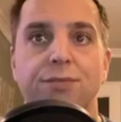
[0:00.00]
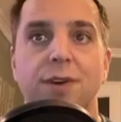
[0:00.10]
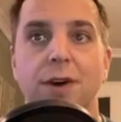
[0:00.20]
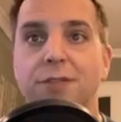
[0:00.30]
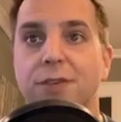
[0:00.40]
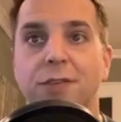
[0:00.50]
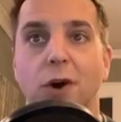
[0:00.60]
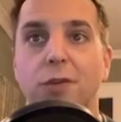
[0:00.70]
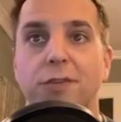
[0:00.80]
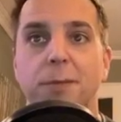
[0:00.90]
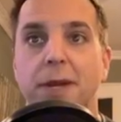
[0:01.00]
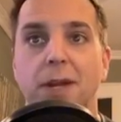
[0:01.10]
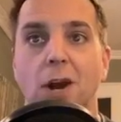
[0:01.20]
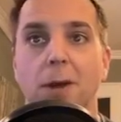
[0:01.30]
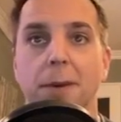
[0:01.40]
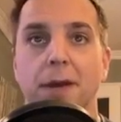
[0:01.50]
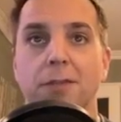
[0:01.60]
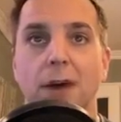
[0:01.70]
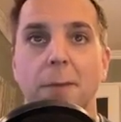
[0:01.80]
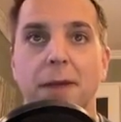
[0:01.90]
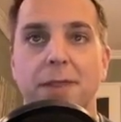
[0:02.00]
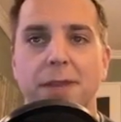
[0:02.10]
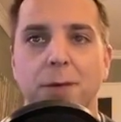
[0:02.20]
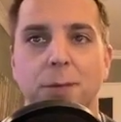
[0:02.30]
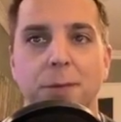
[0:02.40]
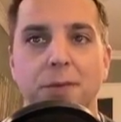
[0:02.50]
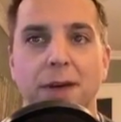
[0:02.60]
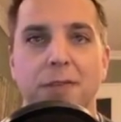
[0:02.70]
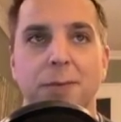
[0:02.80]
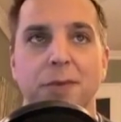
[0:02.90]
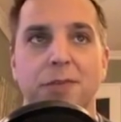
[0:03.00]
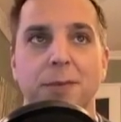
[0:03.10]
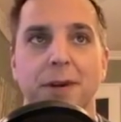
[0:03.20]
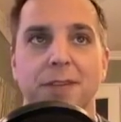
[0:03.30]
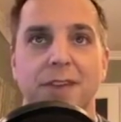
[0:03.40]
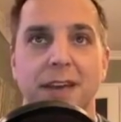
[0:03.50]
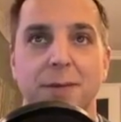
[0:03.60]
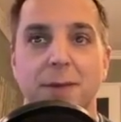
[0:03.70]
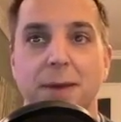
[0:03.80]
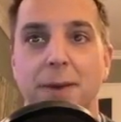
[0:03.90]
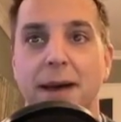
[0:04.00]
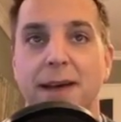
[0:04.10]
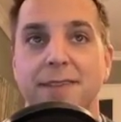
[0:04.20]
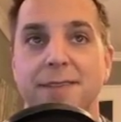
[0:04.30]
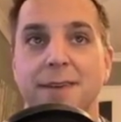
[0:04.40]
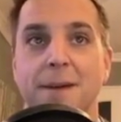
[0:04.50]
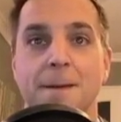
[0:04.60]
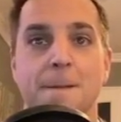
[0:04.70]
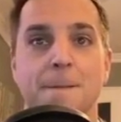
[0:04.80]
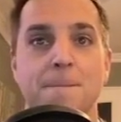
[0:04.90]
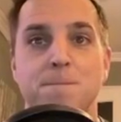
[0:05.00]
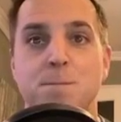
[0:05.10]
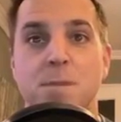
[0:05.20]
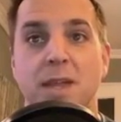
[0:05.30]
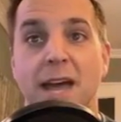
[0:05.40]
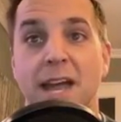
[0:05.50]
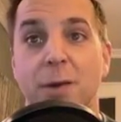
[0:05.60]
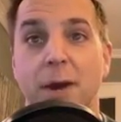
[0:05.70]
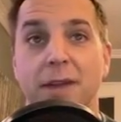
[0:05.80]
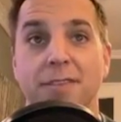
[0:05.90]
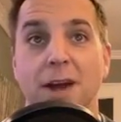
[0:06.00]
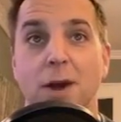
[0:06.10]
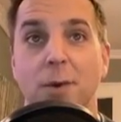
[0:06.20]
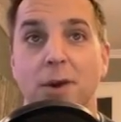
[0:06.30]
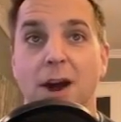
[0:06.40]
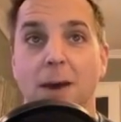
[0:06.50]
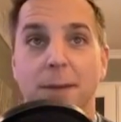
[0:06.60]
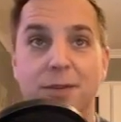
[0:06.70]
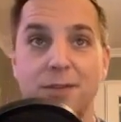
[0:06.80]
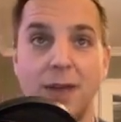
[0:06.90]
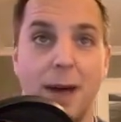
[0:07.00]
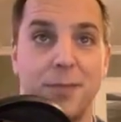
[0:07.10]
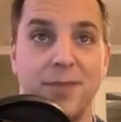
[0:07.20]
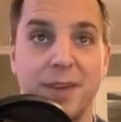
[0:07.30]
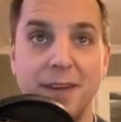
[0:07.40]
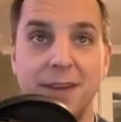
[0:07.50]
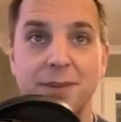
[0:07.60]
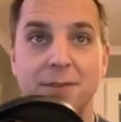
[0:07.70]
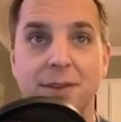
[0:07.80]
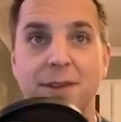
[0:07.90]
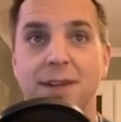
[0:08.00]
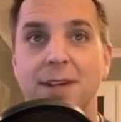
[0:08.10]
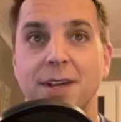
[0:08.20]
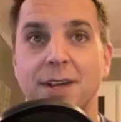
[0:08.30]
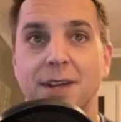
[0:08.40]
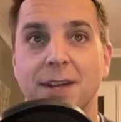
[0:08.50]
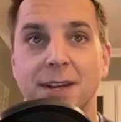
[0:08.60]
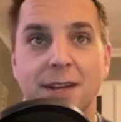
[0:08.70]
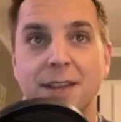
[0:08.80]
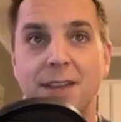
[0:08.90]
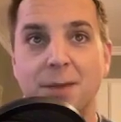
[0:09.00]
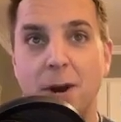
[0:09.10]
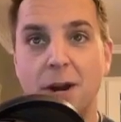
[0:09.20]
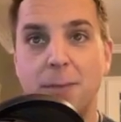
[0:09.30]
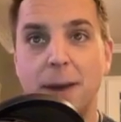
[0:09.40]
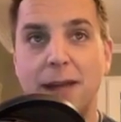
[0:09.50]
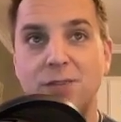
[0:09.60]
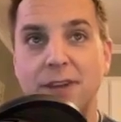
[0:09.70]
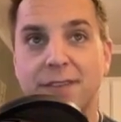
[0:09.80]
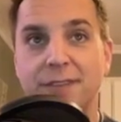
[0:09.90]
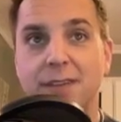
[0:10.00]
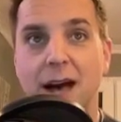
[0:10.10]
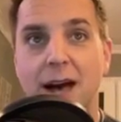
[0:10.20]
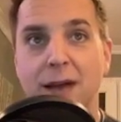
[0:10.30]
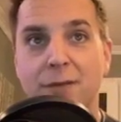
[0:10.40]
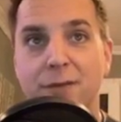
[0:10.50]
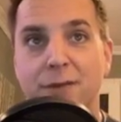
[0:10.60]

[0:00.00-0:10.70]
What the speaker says: Just ultimate garbage. I mean, I think, was that supposed to be like a second man pass? Anyway, terrible garbage slops in. The Mark Madej is alive.